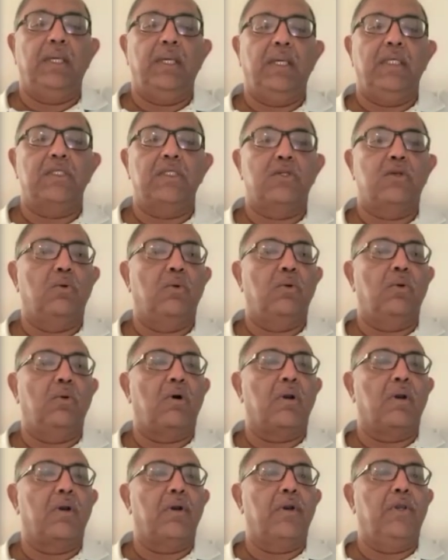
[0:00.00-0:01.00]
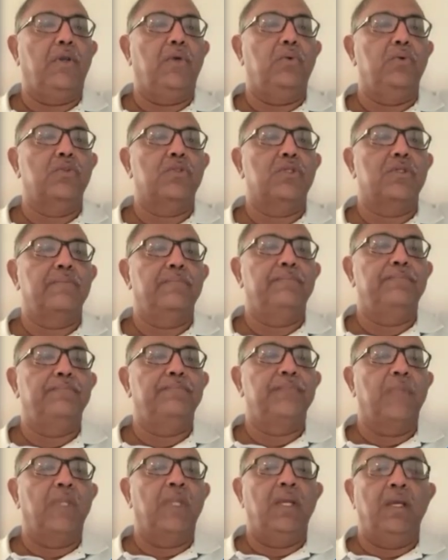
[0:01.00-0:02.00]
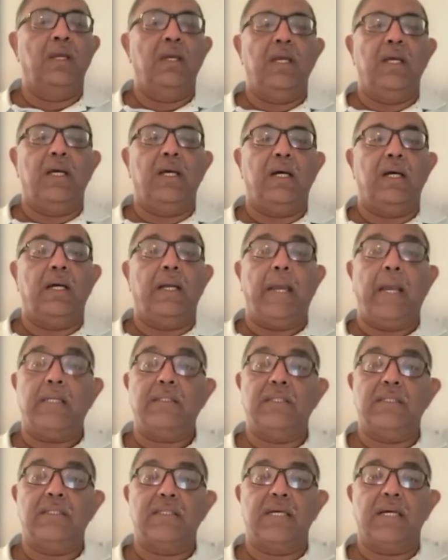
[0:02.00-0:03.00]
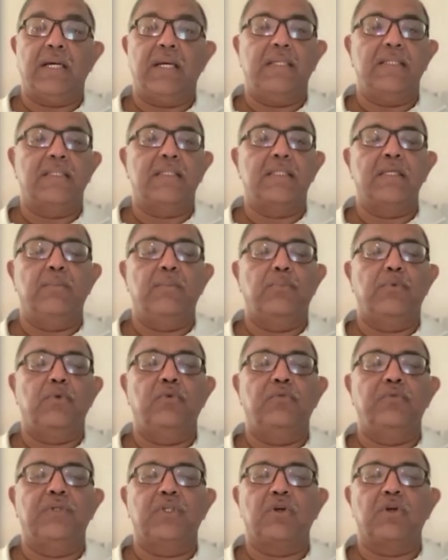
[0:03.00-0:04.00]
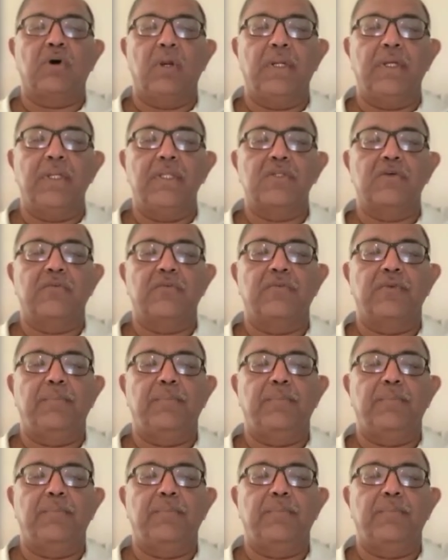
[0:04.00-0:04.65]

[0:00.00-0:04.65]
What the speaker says: is no longer used. Exercise improve the tolerance of